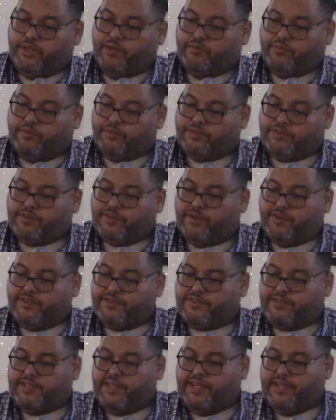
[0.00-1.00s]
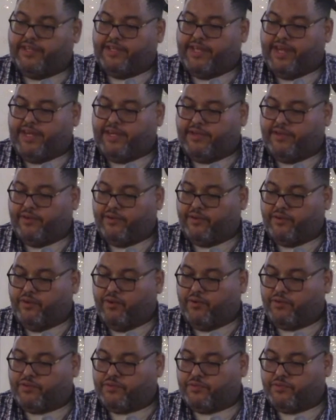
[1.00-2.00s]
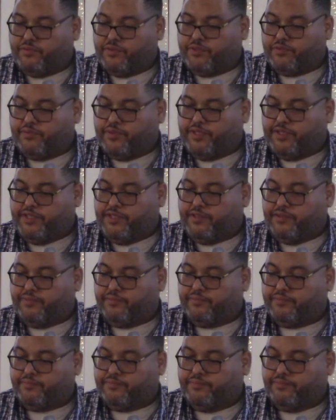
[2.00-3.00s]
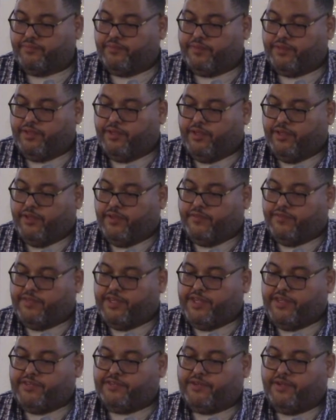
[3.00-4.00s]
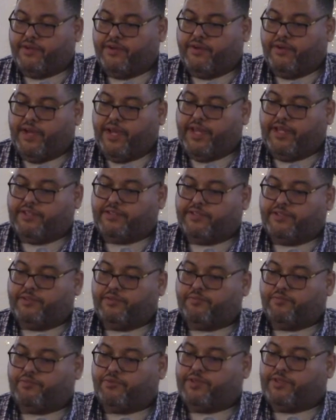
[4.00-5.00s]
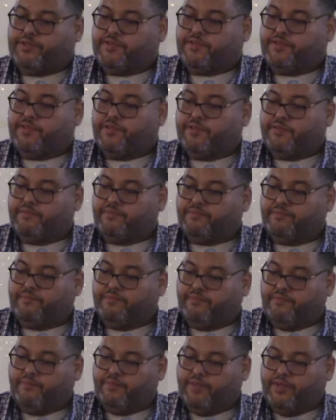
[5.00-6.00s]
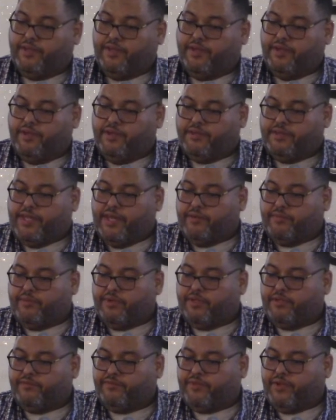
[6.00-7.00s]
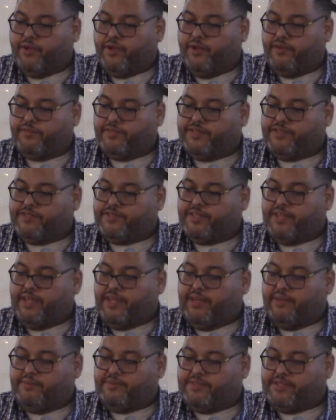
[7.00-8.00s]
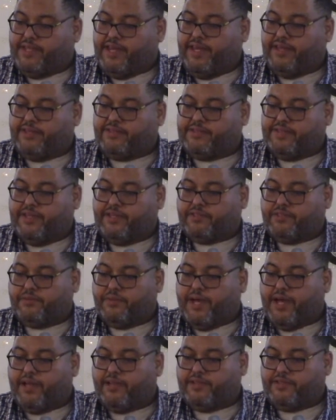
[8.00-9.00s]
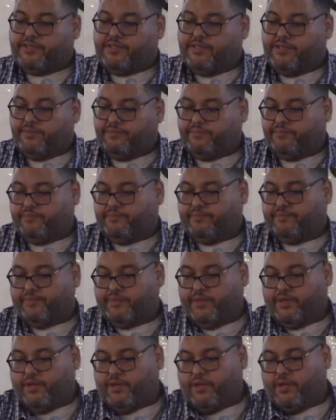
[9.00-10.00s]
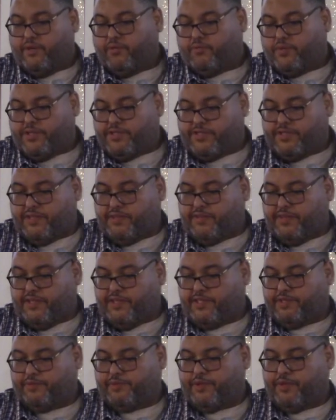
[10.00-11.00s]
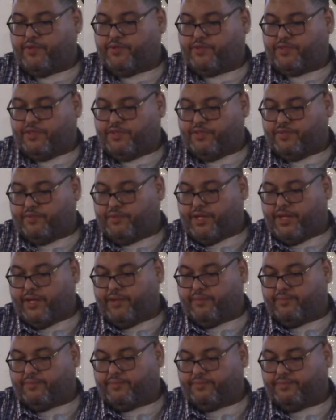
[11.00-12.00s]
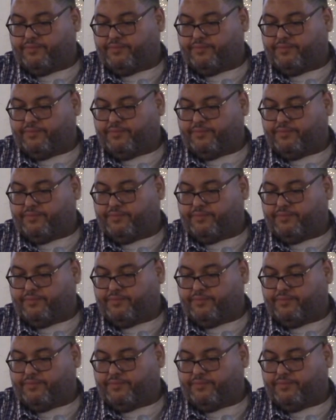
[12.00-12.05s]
We'll start seeing that in our culture, which we do. These are her ancient priesthood. They were involved in same sex sexuality. We see the explosion as well.